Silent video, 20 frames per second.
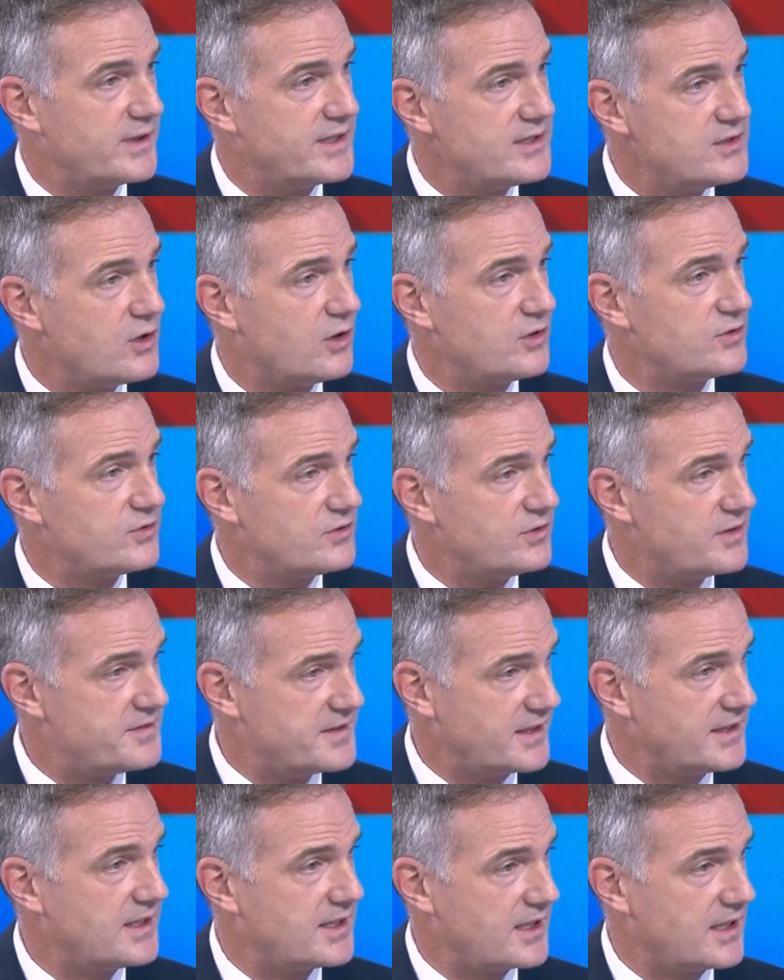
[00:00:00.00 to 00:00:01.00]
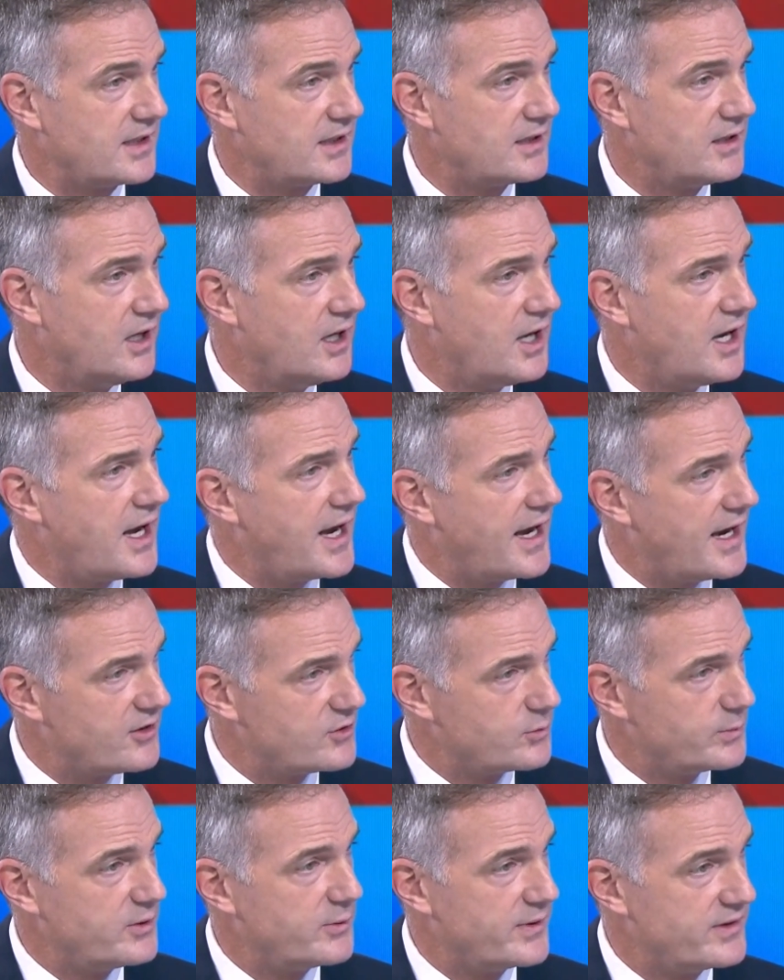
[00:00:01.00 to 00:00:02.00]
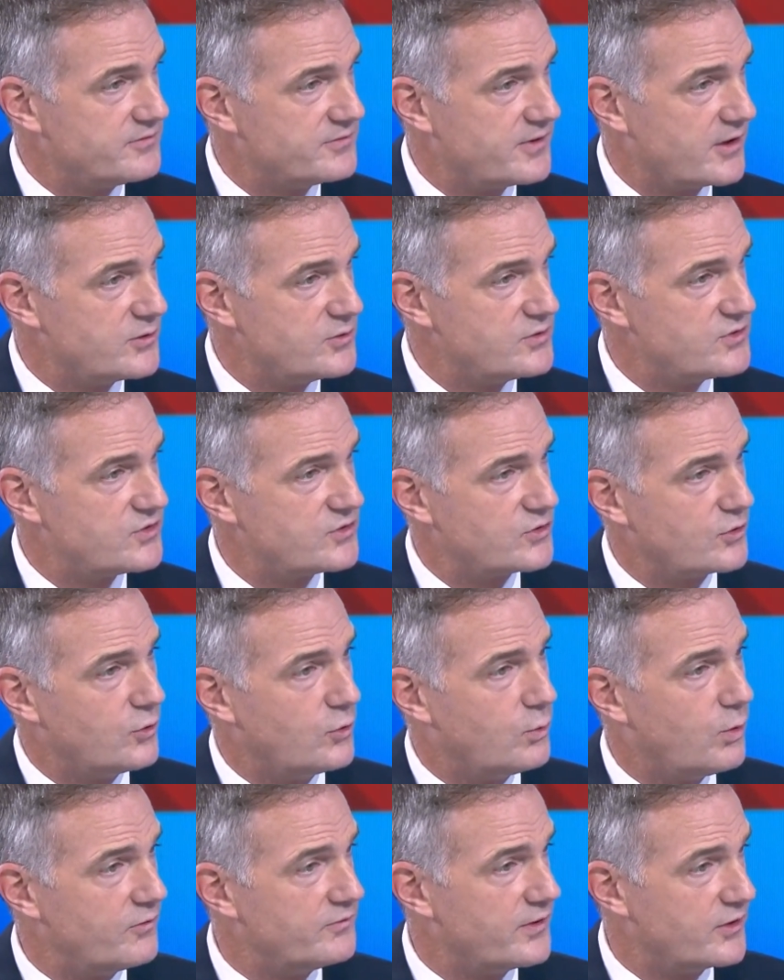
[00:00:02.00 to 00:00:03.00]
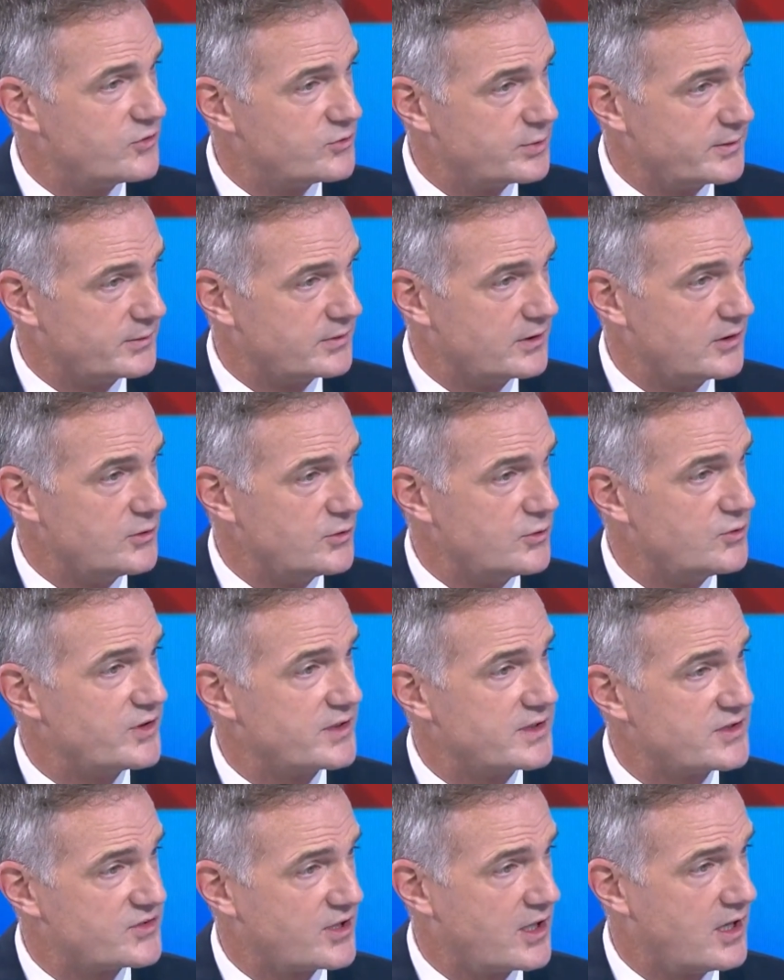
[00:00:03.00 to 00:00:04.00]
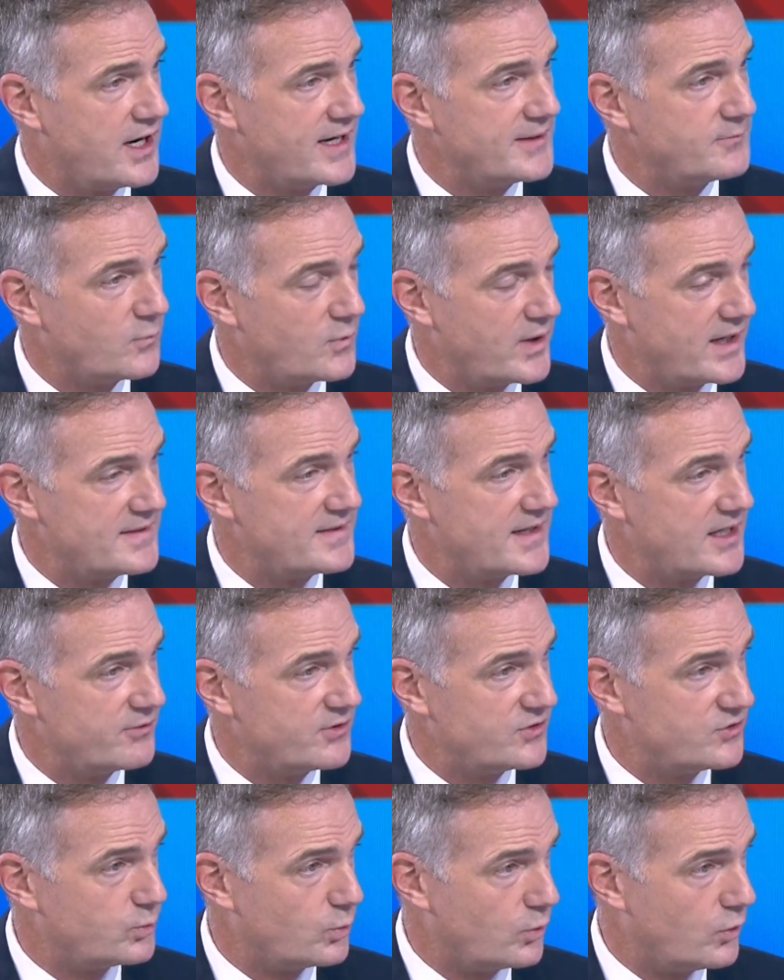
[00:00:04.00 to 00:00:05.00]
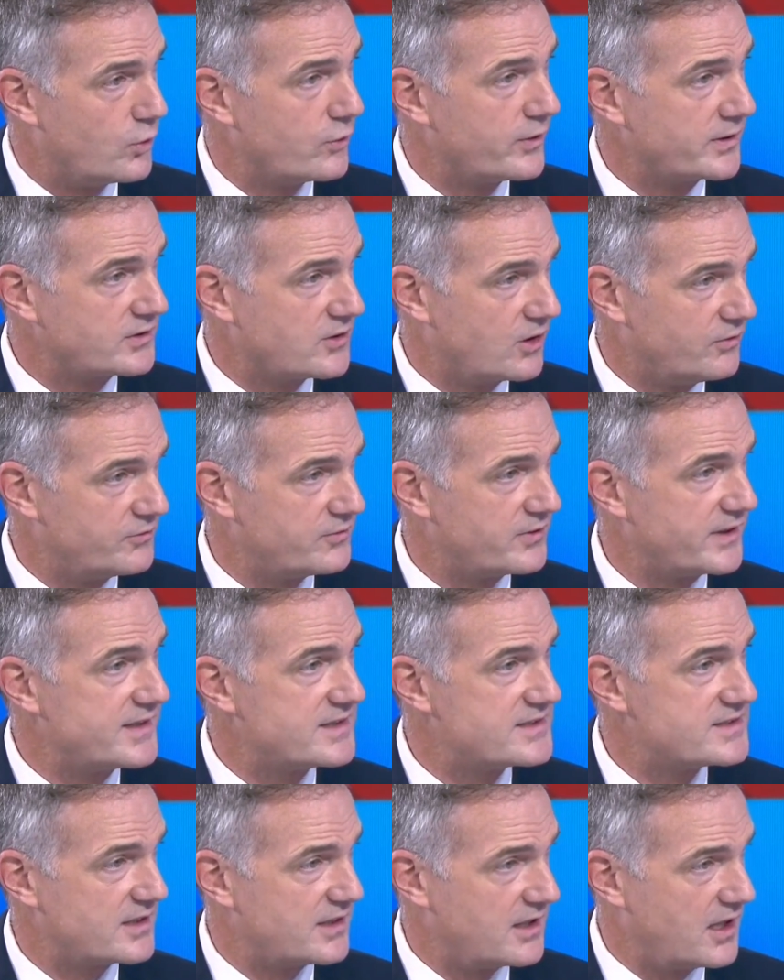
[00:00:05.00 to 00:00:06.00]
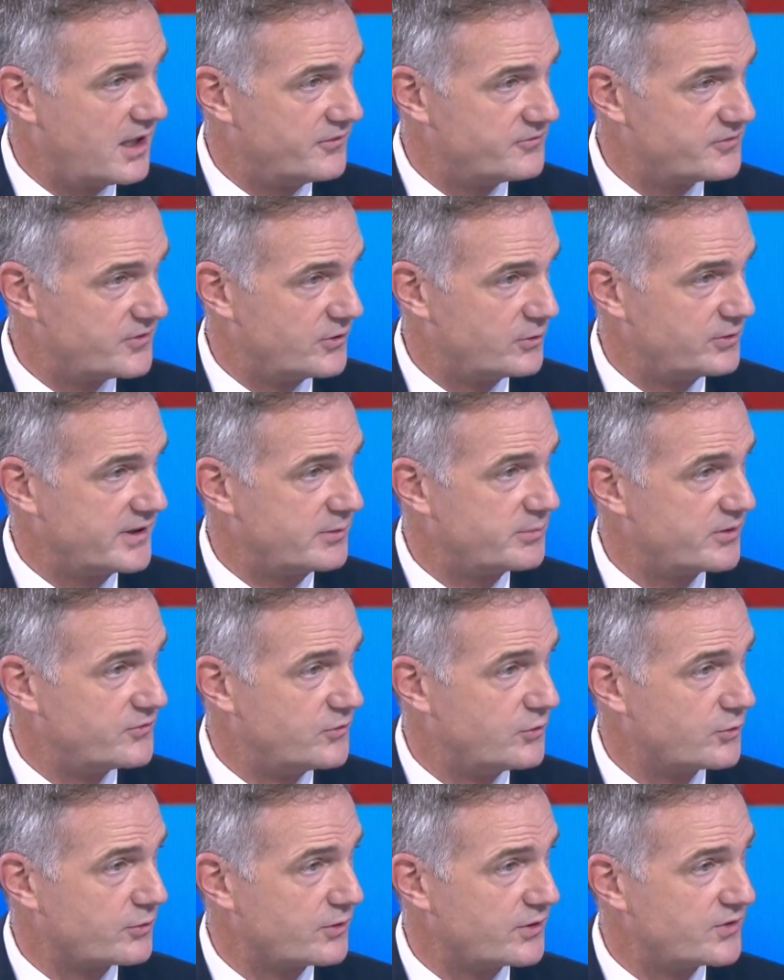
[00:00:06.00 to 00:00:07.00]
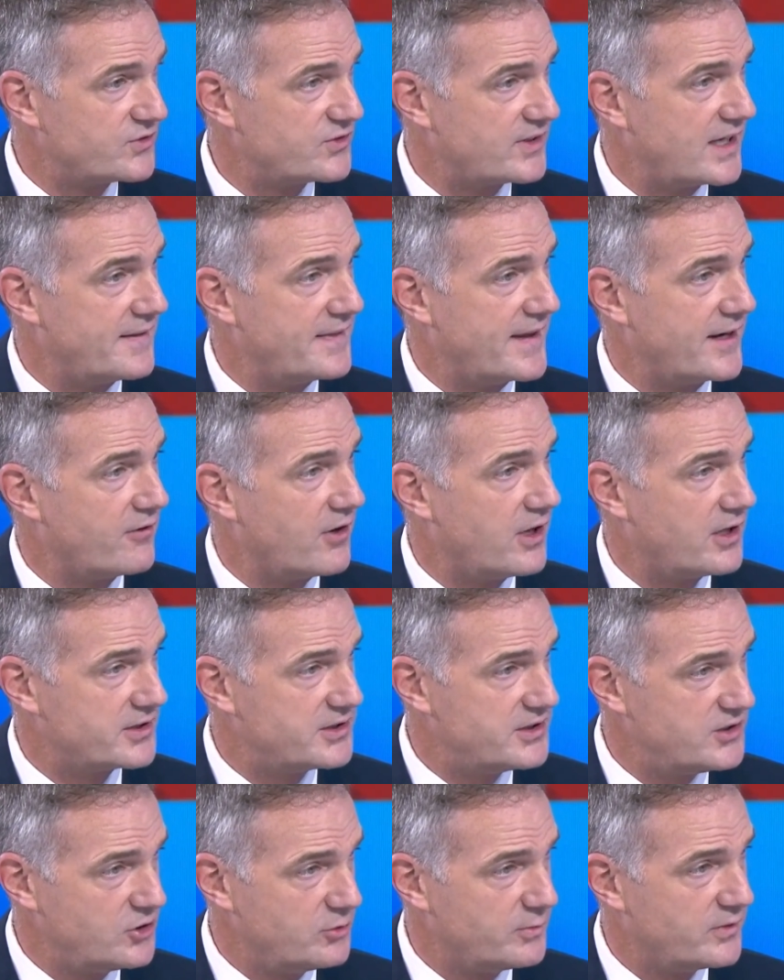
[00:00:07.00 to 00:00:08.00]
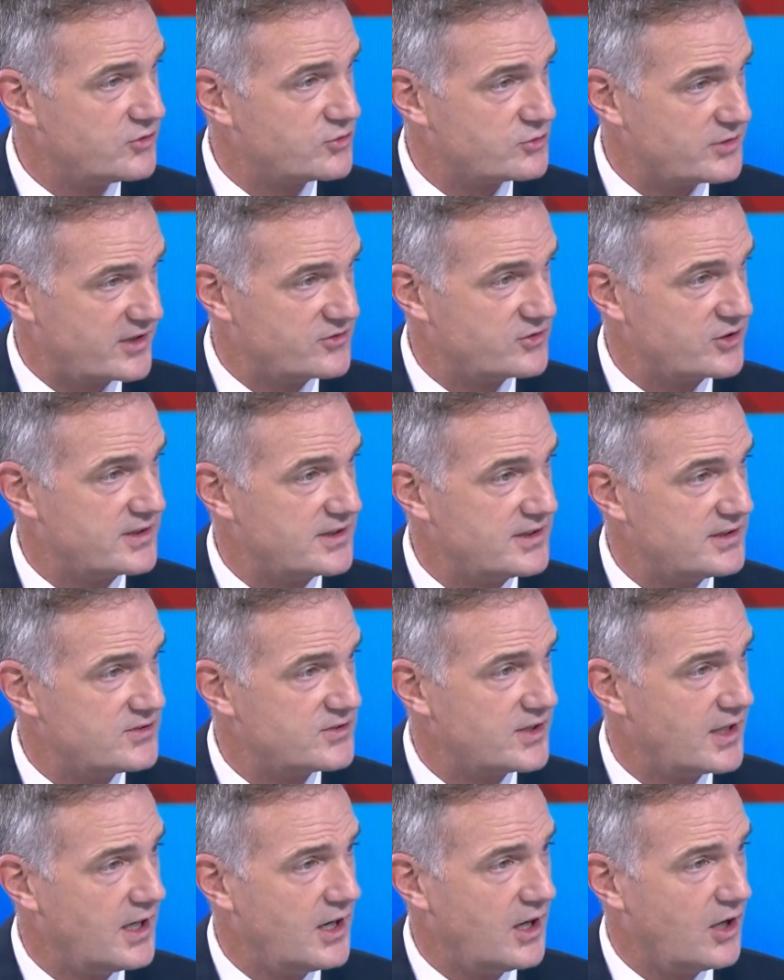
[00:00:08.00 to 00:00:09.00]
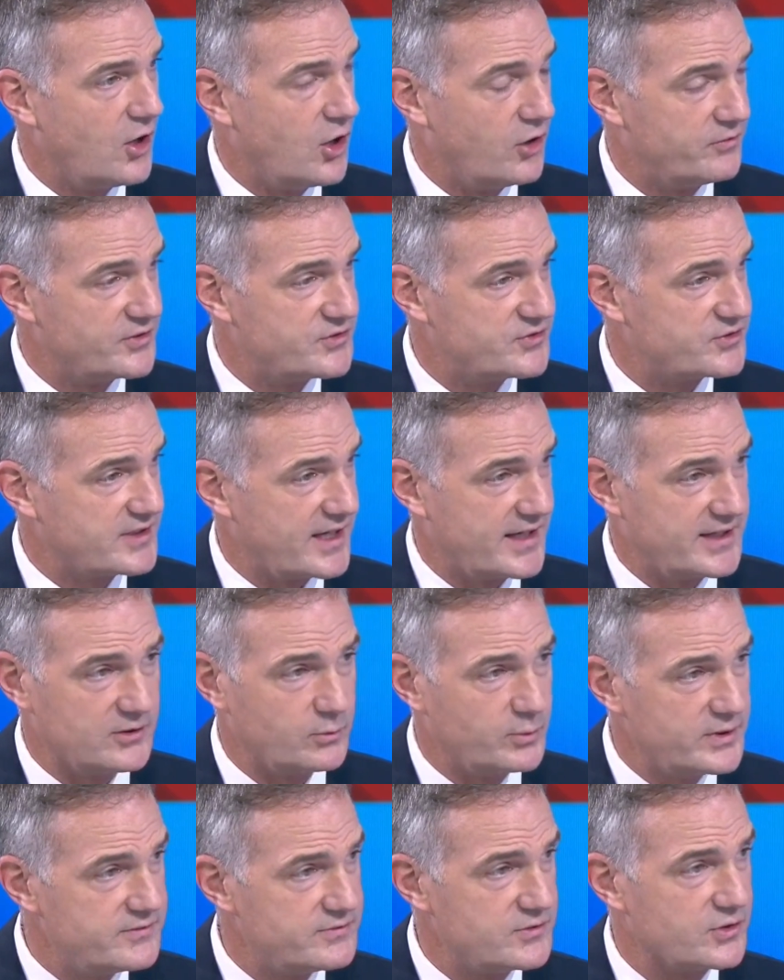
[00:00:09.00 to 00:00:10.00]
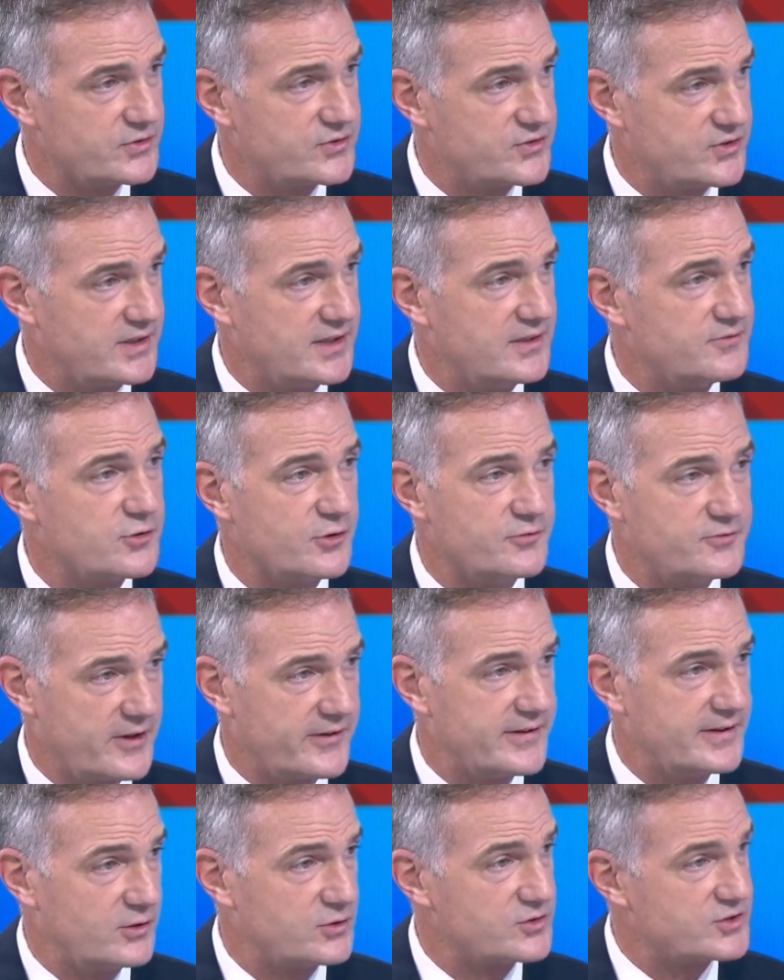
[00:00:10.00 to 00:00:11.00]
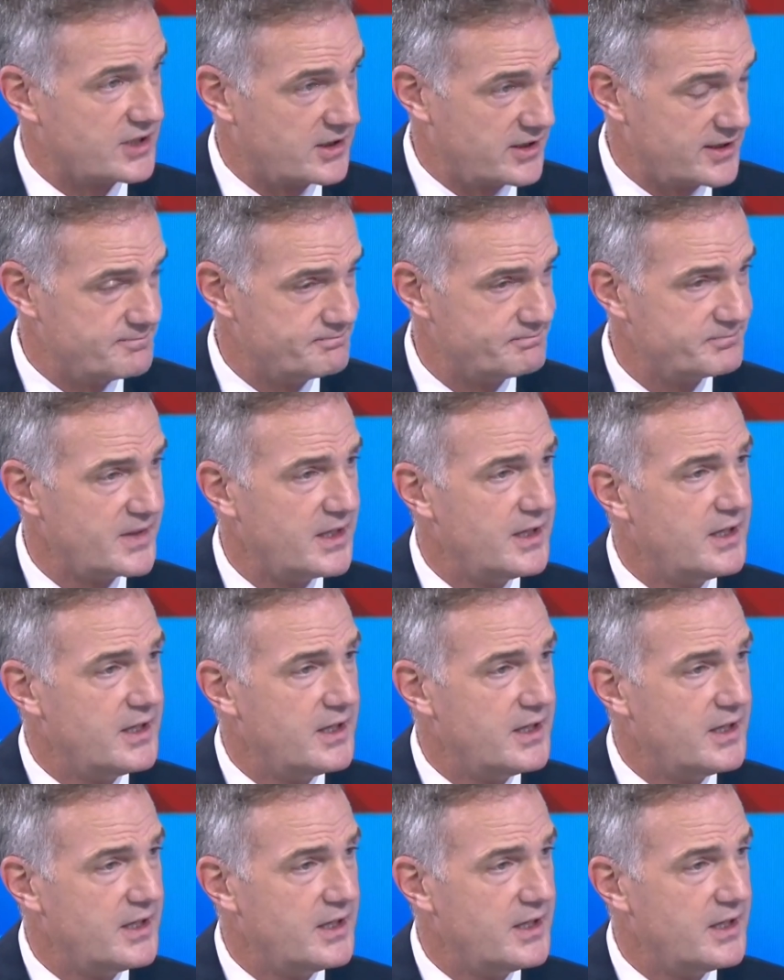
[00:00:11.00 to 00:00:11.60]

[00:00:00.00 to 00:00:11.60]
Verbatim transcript: We're not thinking how do we win votes or what votes we will lose at a time when there is war and conflict unfolding before us and there are human tragedies of a scale we've not seen for a very long time.